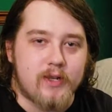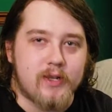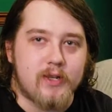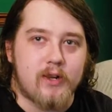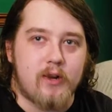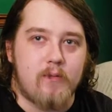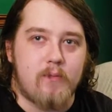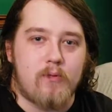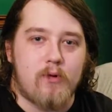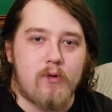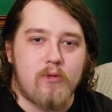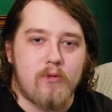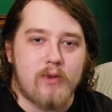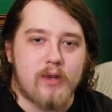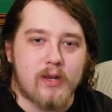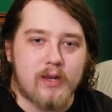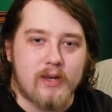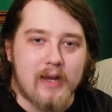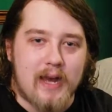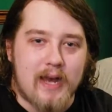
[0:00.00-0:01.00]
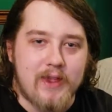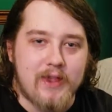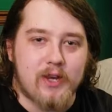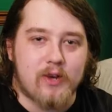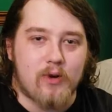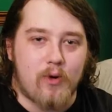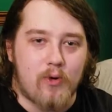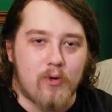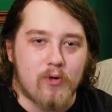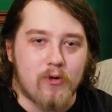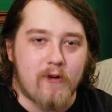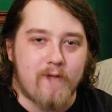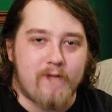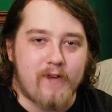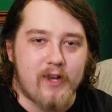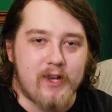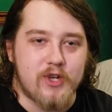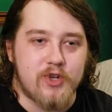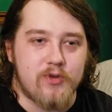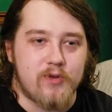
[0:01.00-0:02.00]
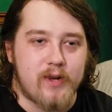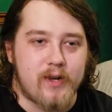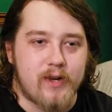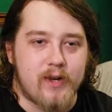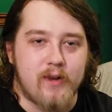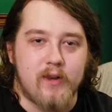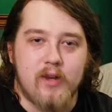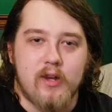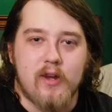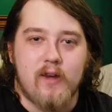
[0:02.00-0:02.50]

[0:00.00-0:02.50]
to go more with a gothic horror featuring